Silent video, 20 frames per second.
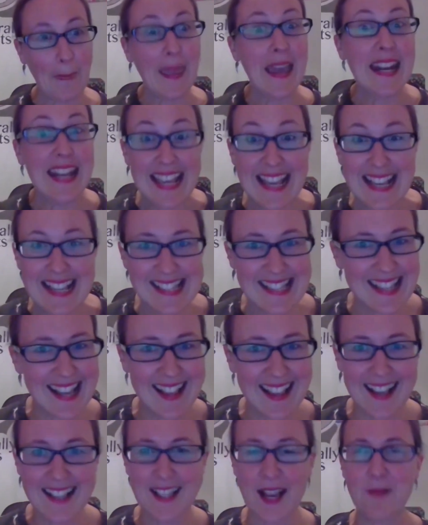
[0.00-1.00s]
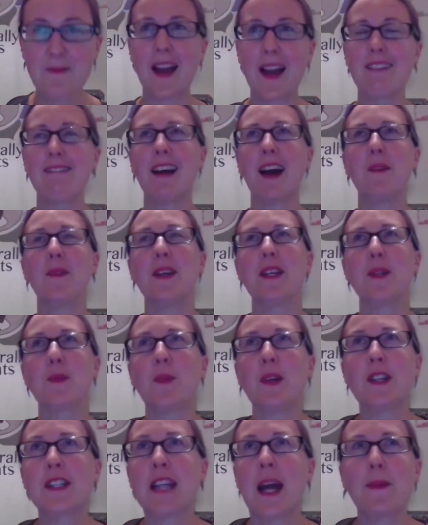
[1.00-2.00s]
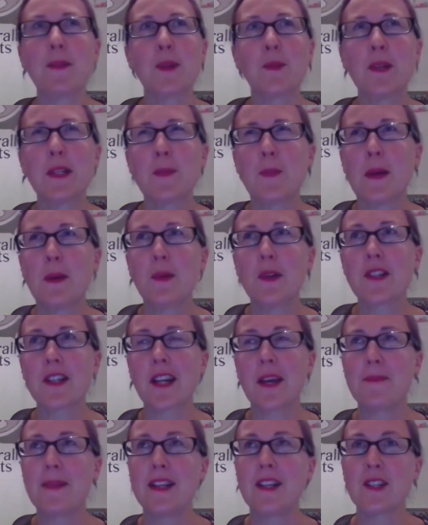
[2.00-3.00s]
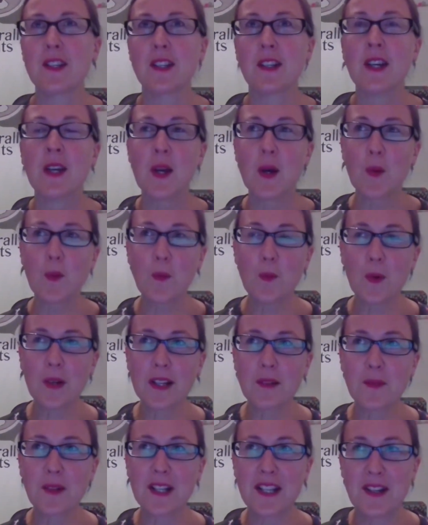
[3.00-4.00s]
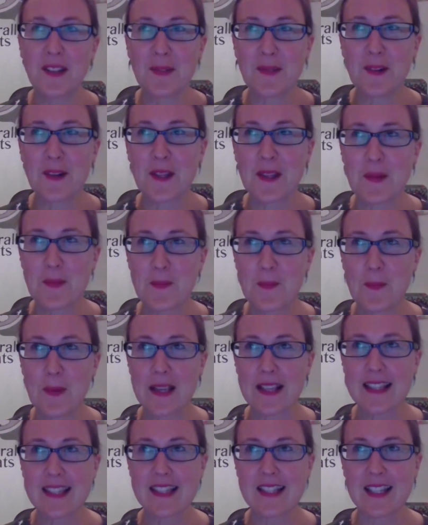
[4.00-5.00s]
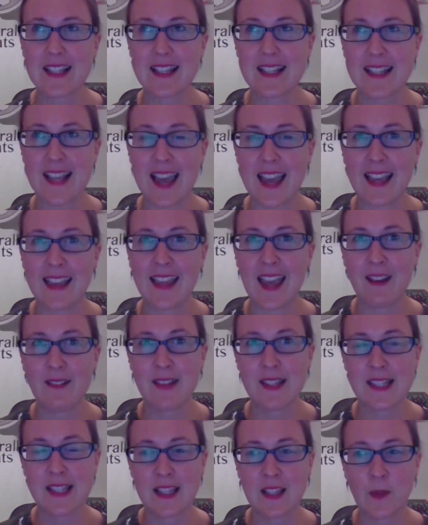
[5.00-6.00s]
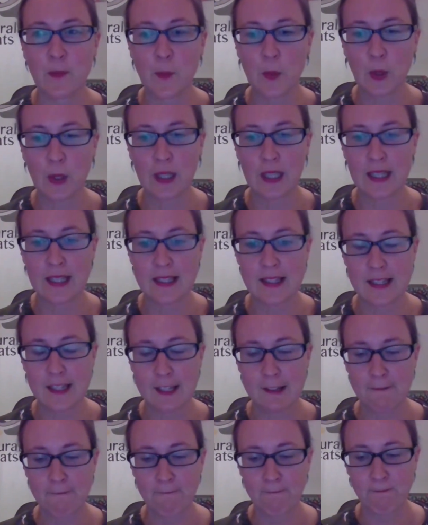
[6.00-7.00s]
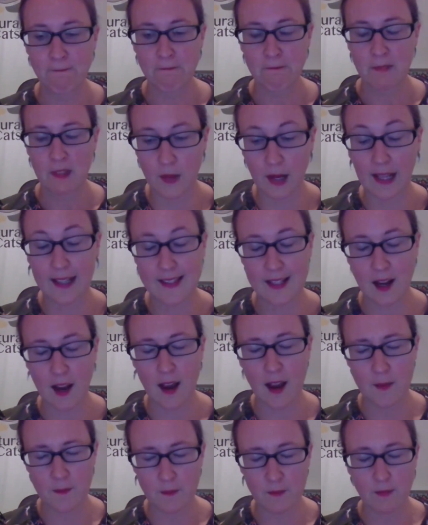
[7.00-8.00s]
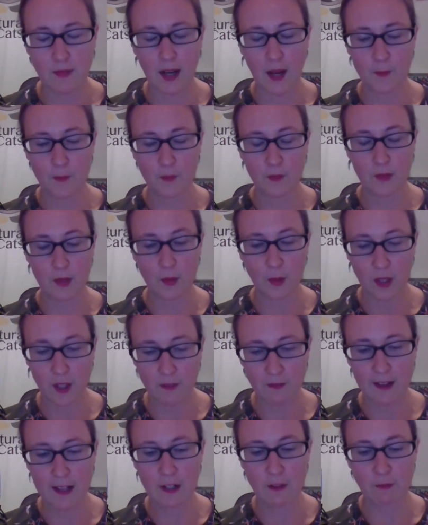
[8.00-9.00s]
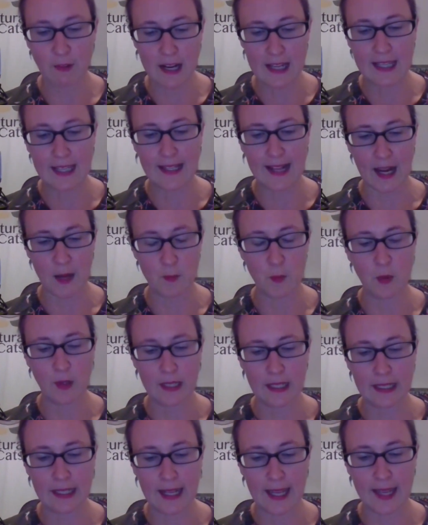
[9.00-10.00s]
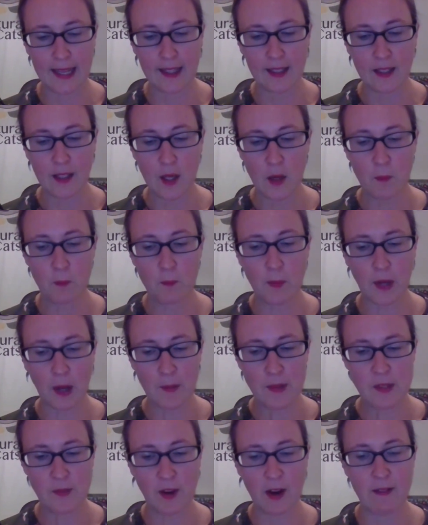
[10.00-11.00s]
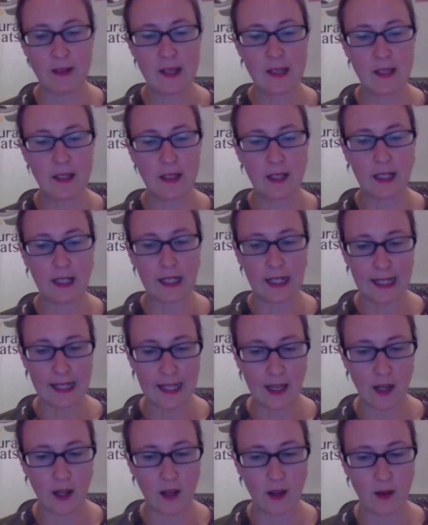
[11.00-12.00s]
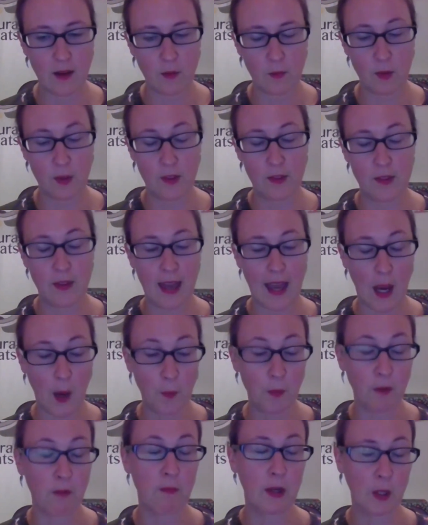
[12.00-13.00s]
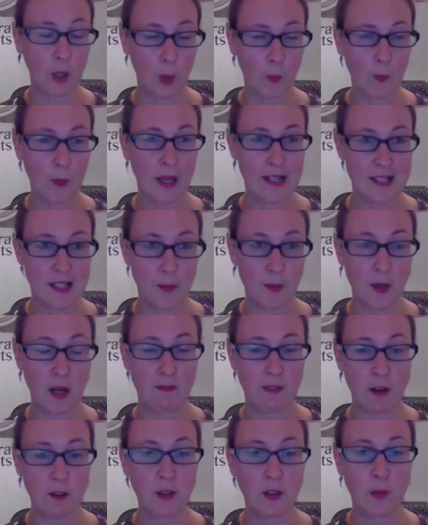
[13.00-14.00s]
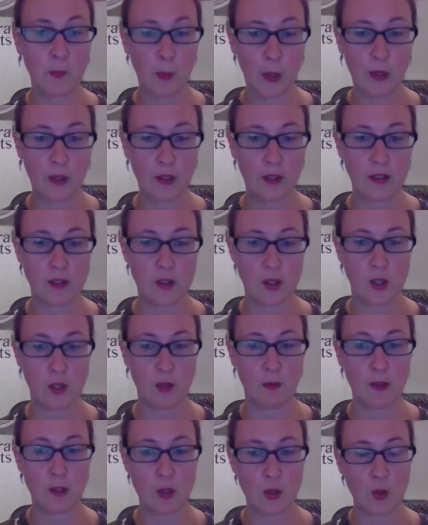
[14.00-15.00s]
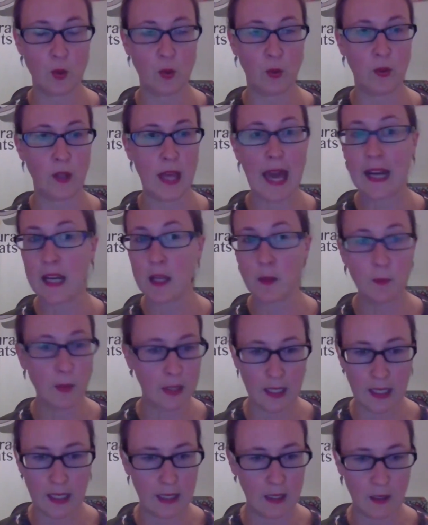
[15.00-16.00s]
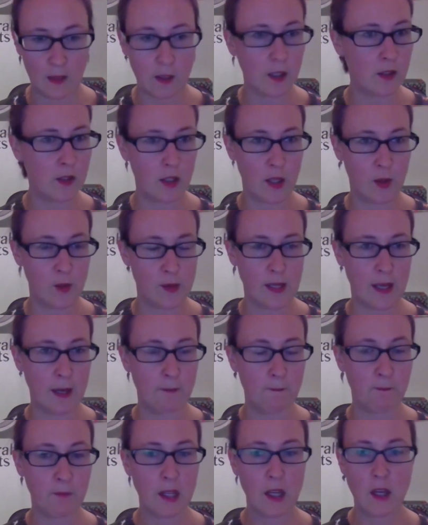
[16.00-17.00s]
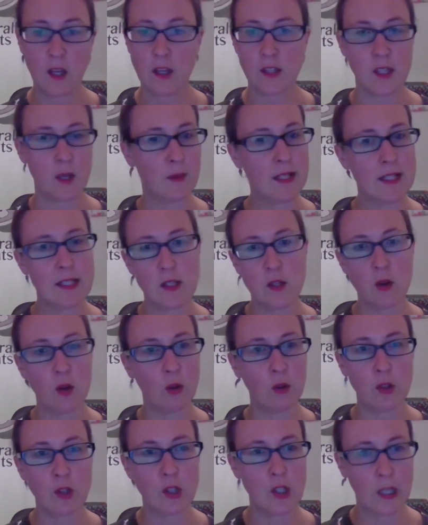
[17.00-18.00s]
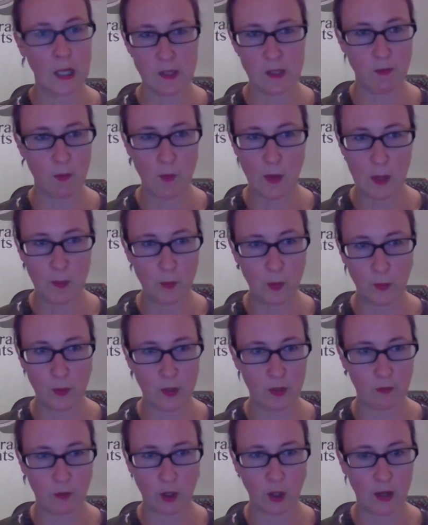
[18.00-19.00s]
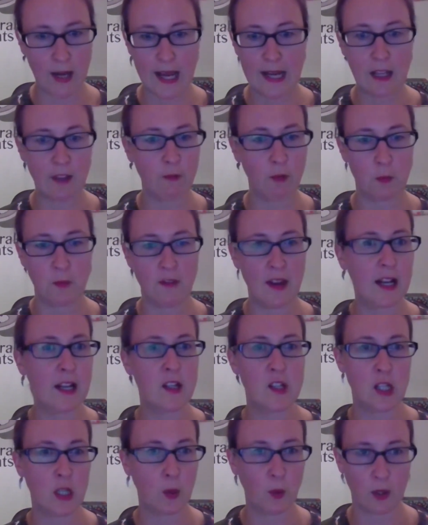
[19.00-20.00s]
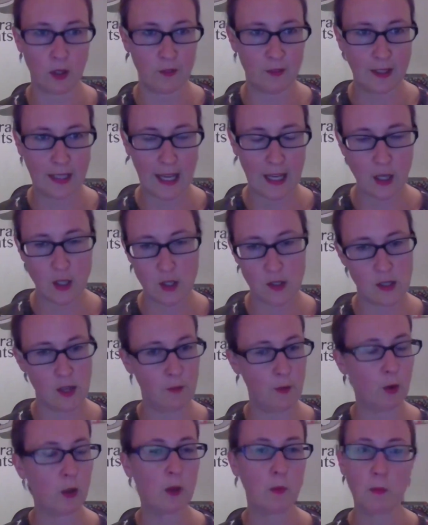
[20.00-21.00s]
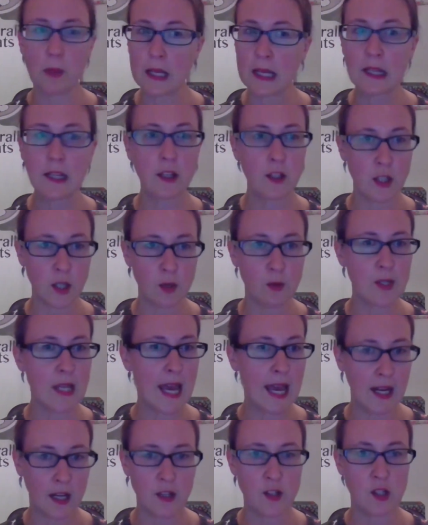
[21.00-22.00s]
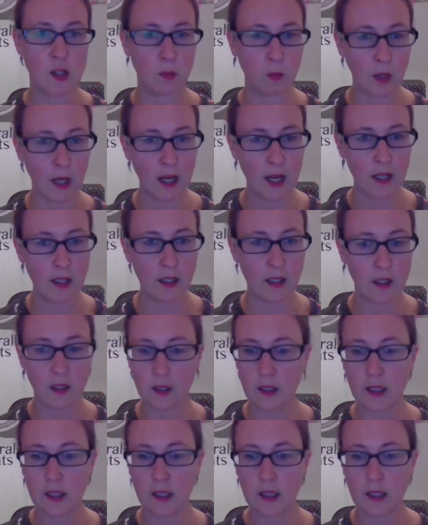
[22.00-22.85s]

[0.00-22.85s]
It is. That's I'm like, right, which chapter, which bit, which should I mention? One of the bits to say in there is that the book is, like I said, I'm qualified in Reiki and animal healing, but I was very clear with the help of my copy editor when I wrote the book to ensure that anybody can use it. So it's not just for people that have got any form of energy qualifications. If you're completely new to energy work,